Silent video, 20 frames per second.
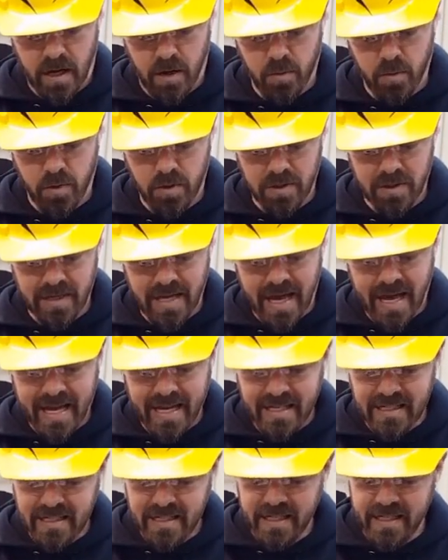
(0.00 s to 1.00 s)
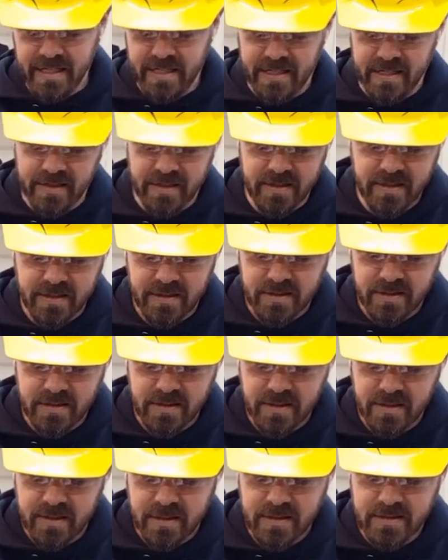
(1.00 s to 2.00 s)
I will lightly,
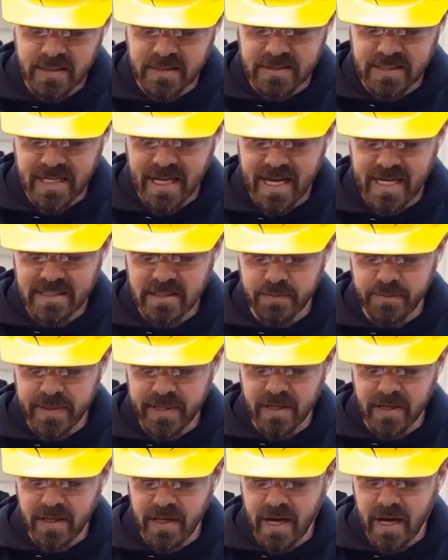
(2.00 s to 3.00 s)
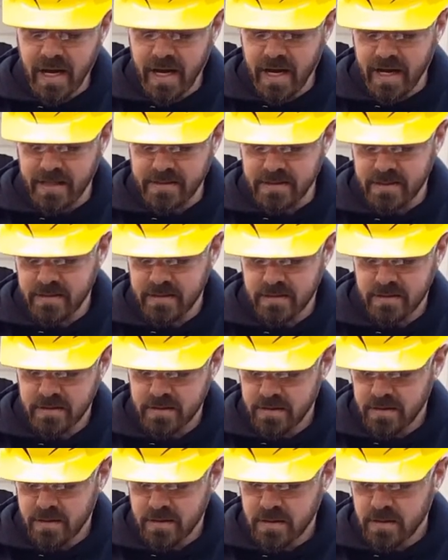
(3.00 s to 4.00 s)
doesn't have to be a lot,
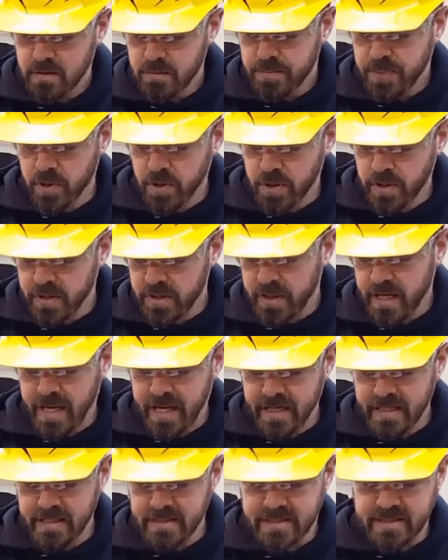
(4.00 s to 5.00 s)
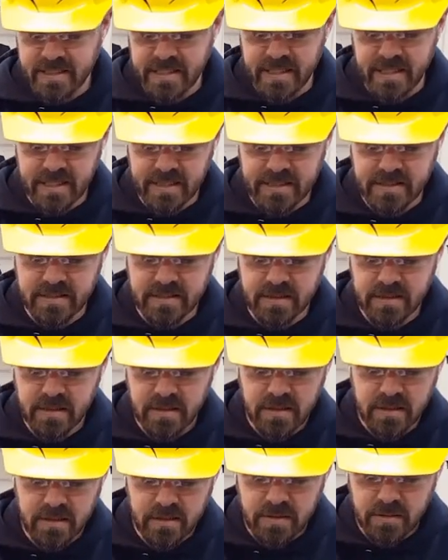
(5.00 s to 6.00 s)
put anti-seize
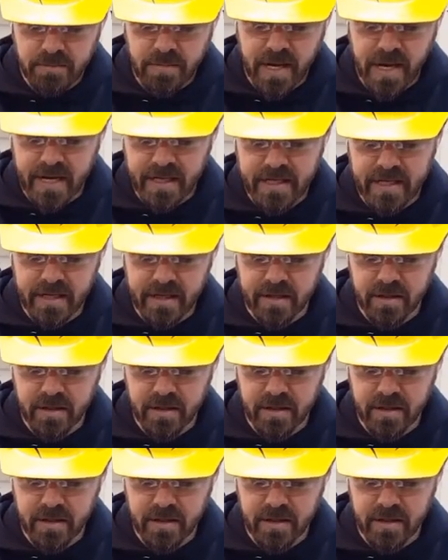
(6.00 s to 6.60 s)
back